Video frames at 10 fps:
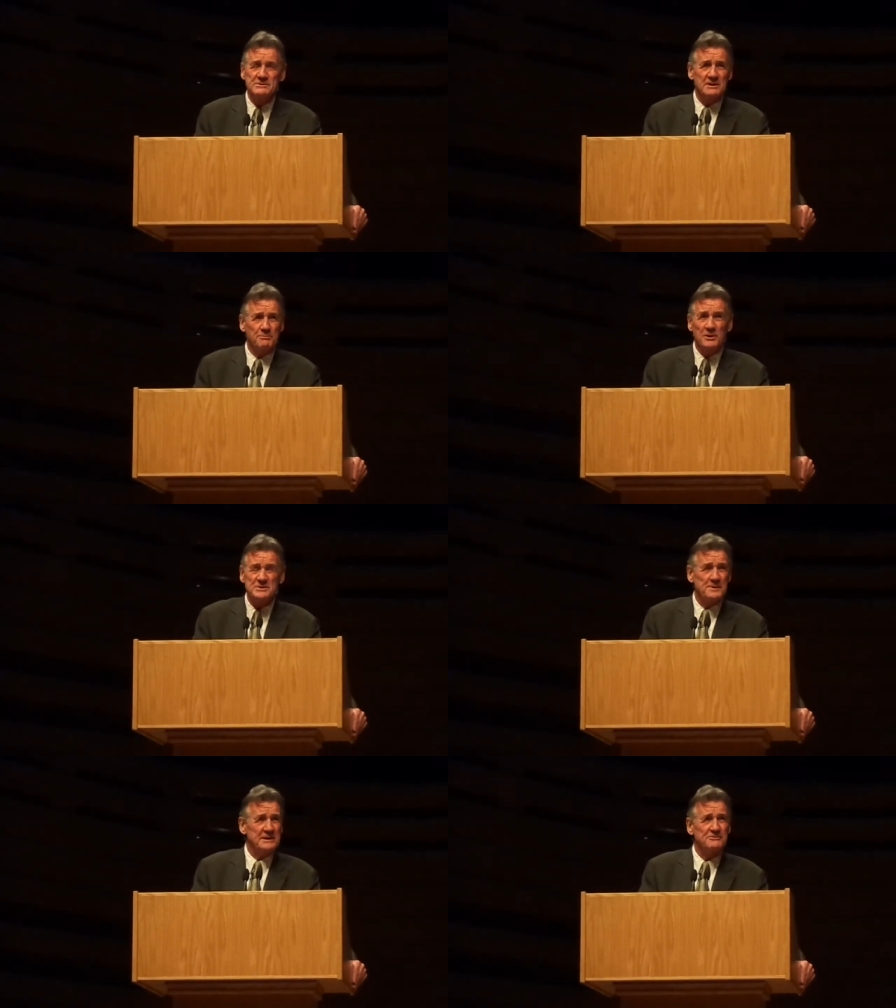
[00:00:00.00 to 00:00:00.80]
The
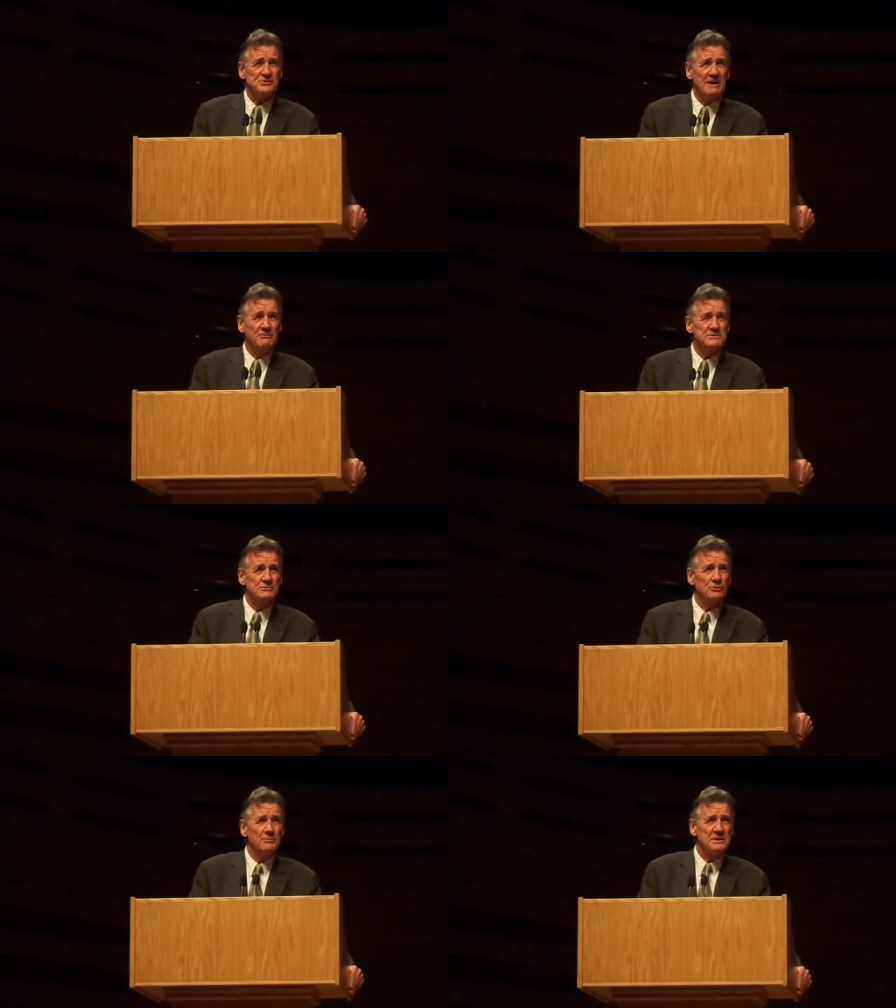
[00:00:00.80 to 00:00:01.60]
prospect of travel was
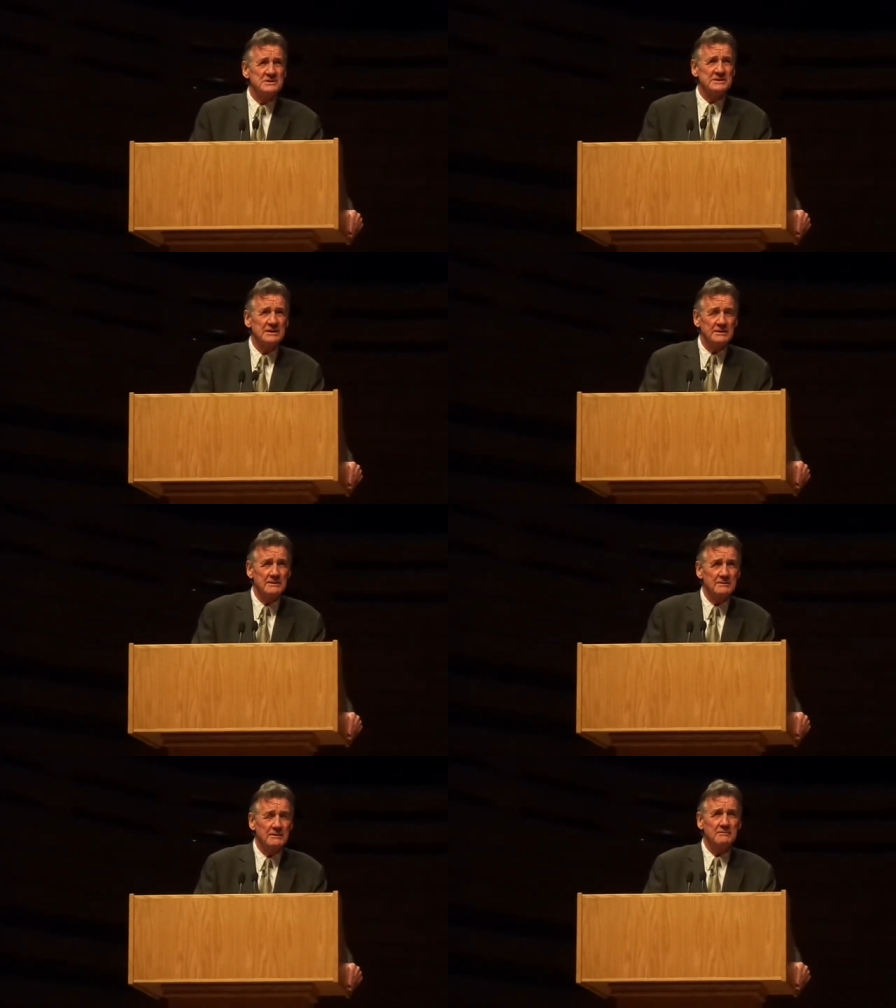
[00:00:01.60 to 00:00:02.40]
almost
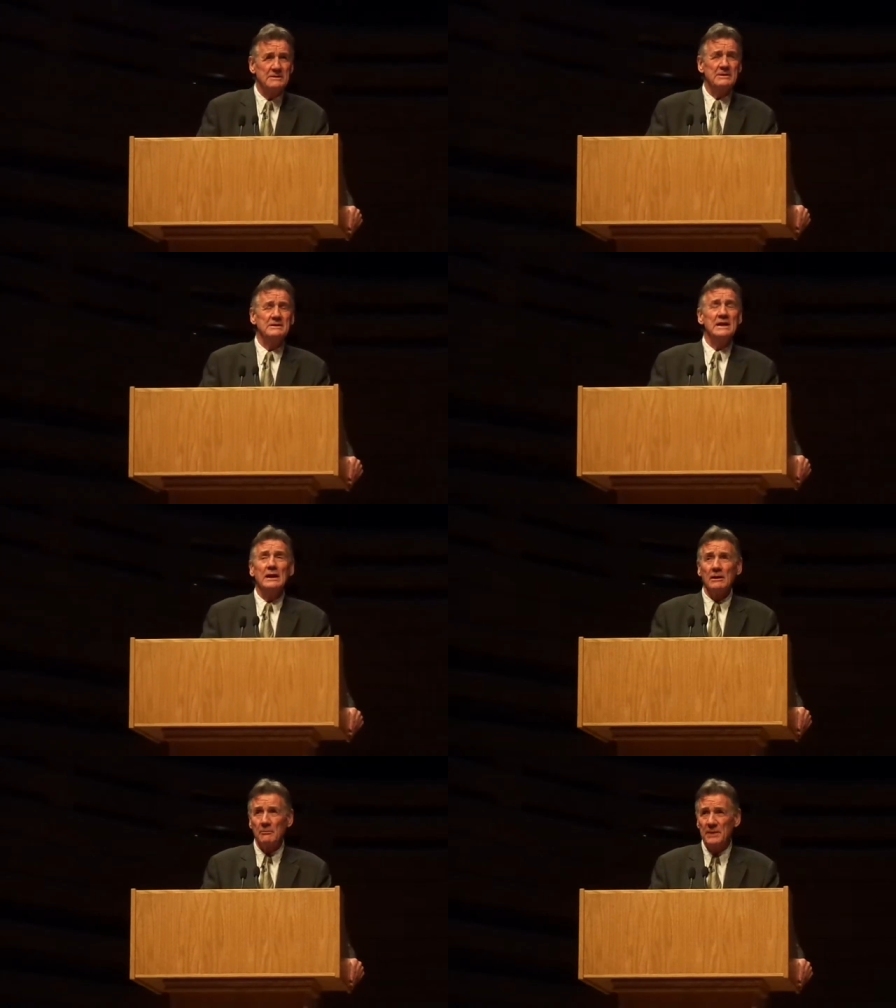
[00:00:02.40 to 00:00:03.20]

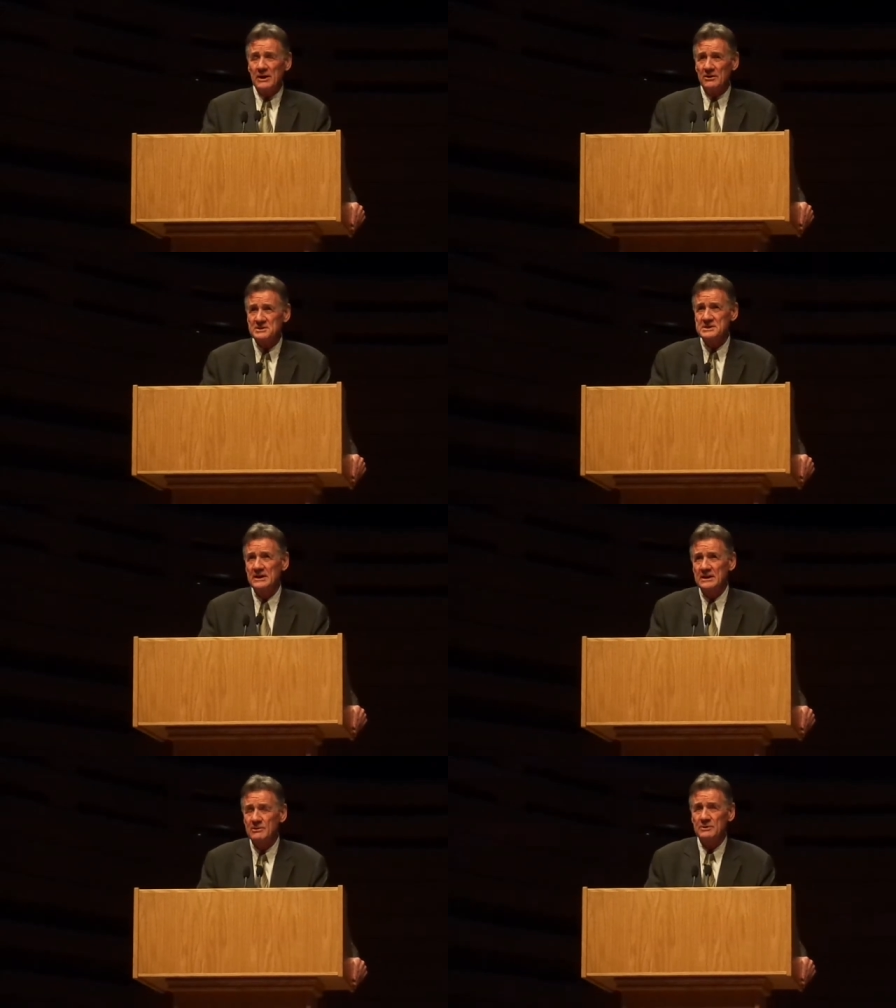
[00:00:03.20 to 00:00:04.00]
nil because
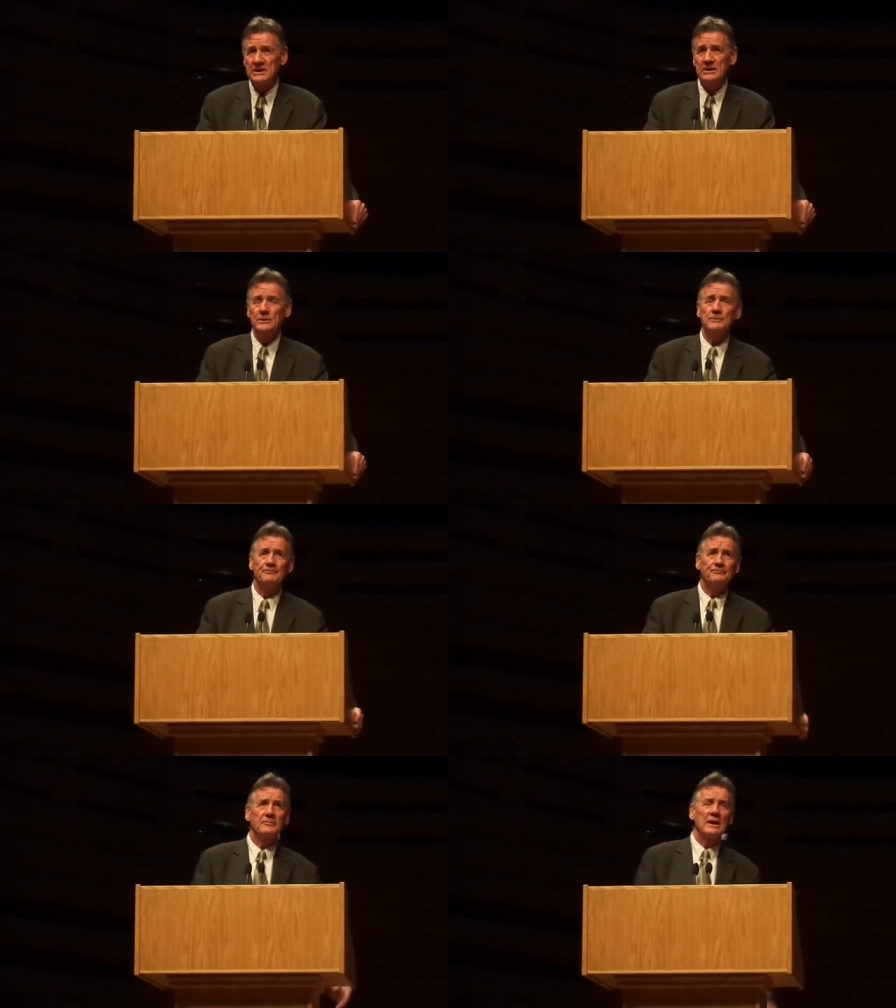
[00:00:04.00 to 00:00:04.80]
there were no
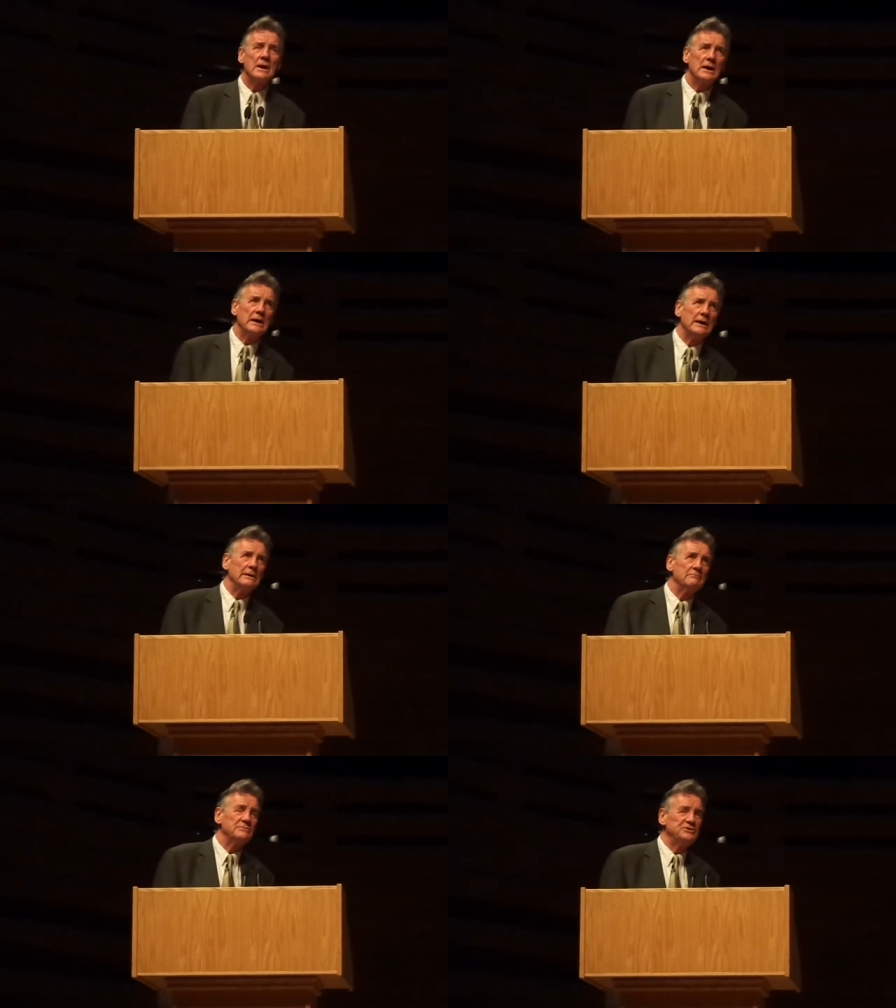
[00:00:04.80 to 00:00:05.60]

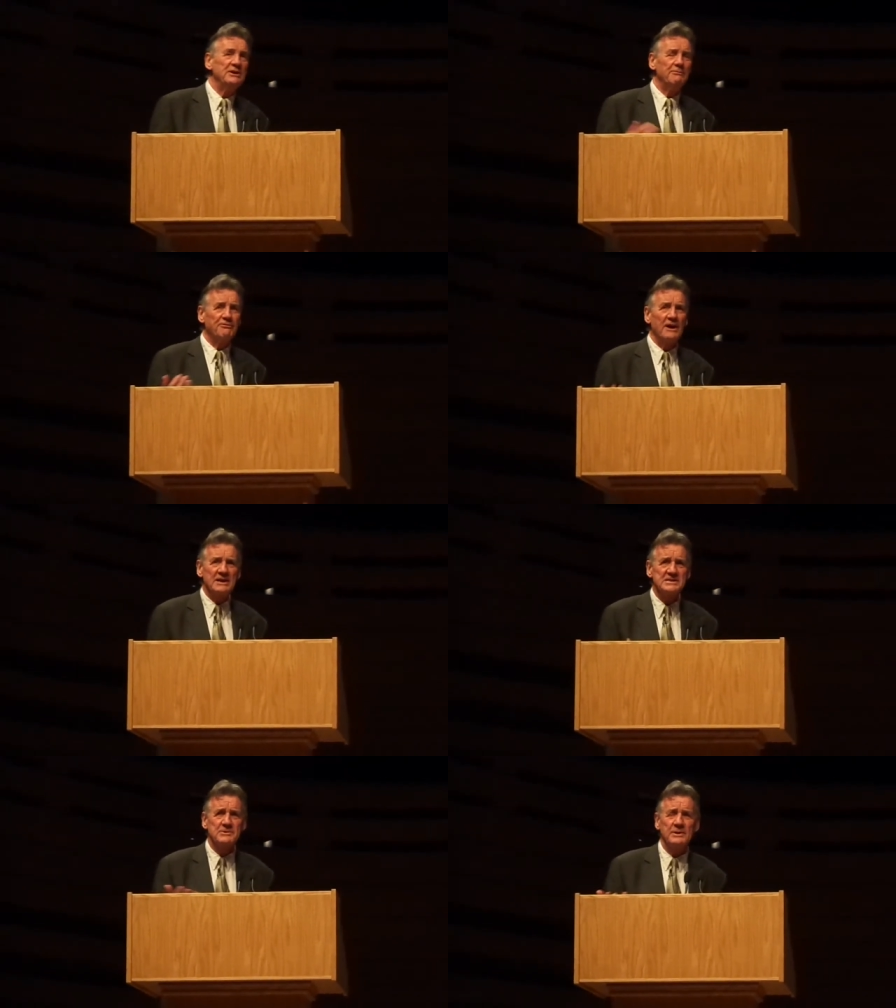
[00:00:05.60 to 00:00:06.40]
cheap
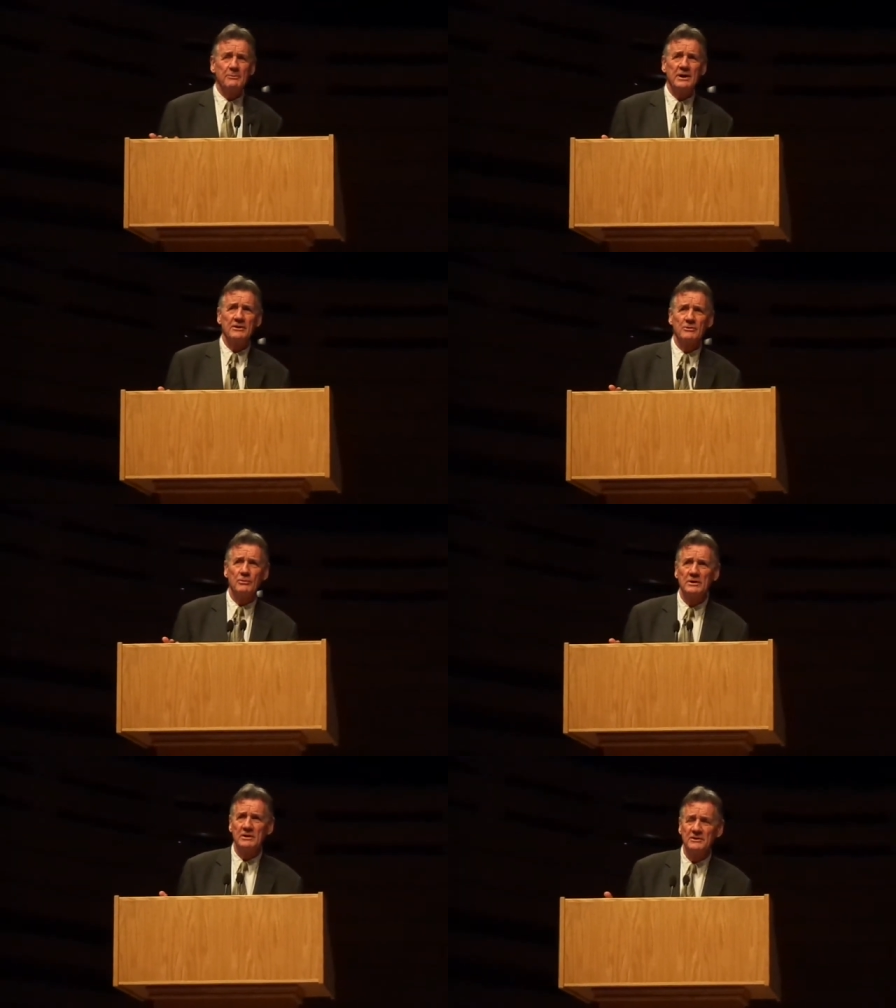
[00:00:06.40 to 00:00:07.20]
flights to anywhere in the
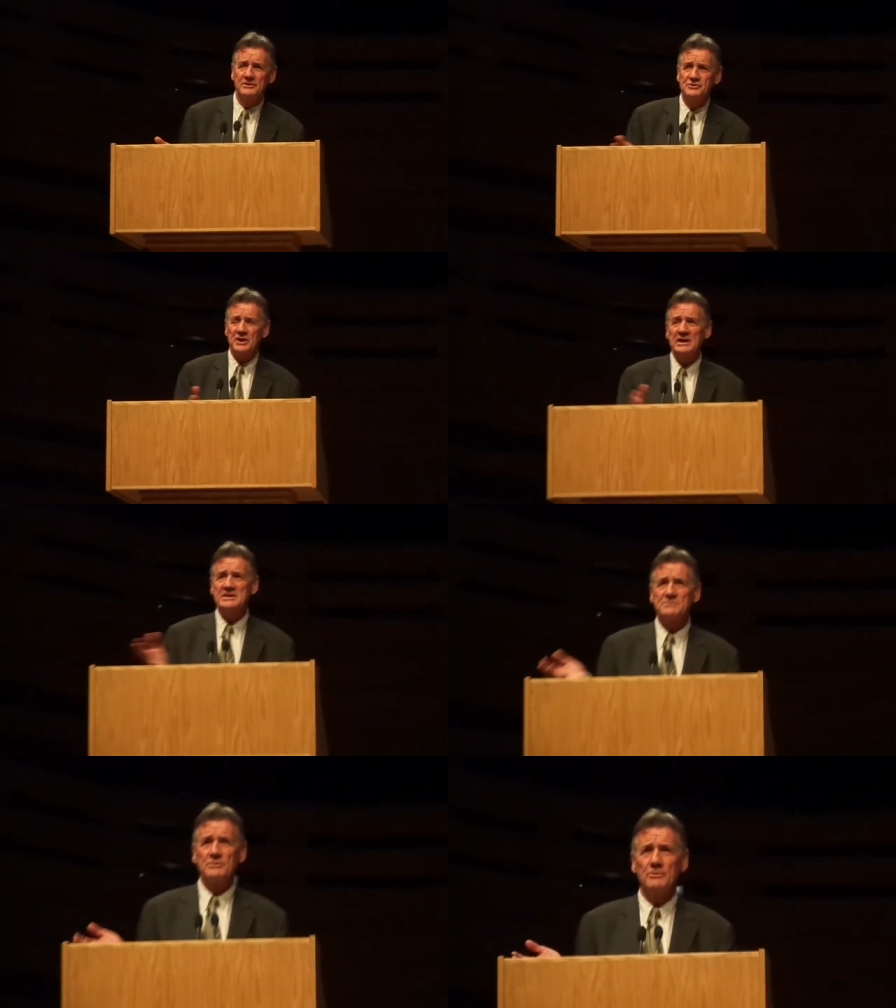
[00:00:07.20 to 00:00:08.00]
world. The
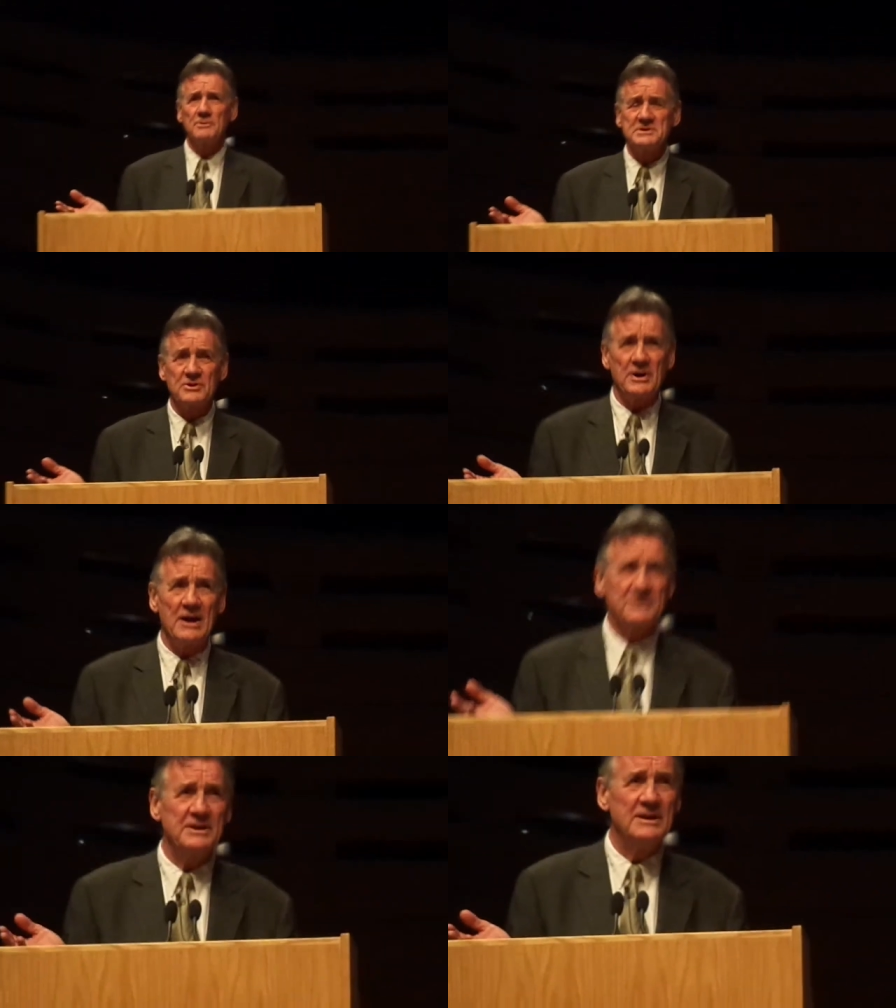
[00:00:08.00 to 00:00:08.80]
trains were always
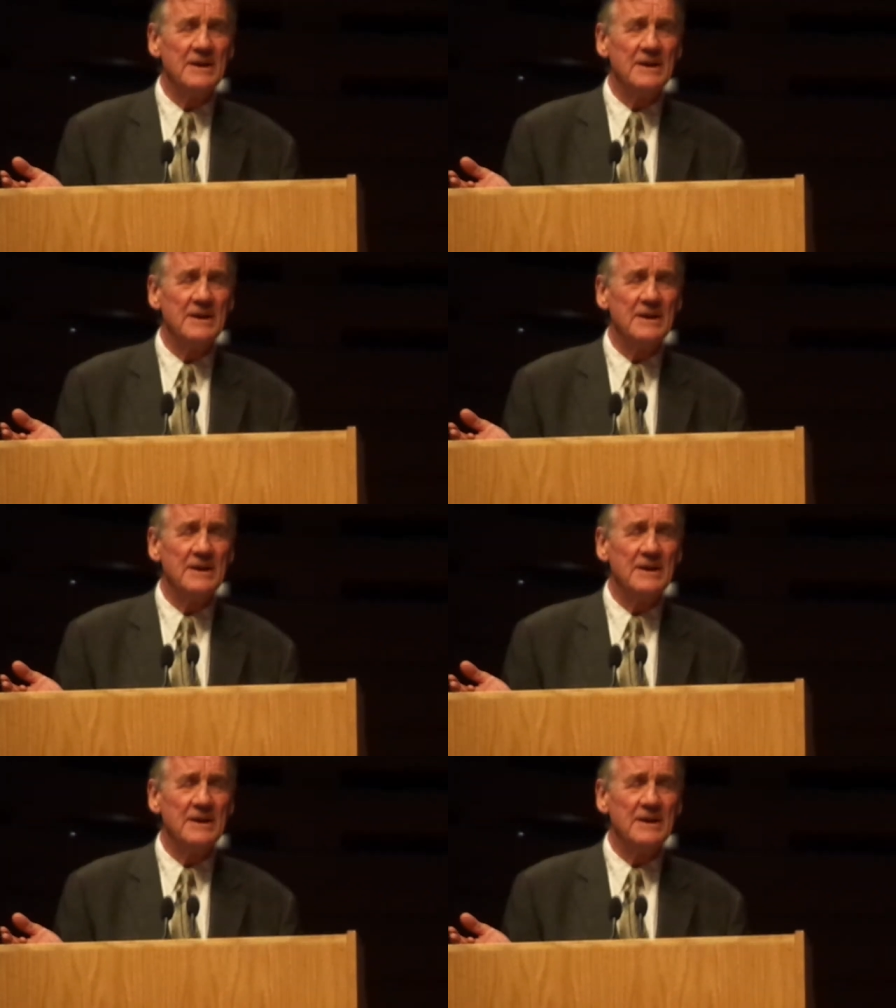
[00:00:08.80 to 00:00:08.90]
crowded.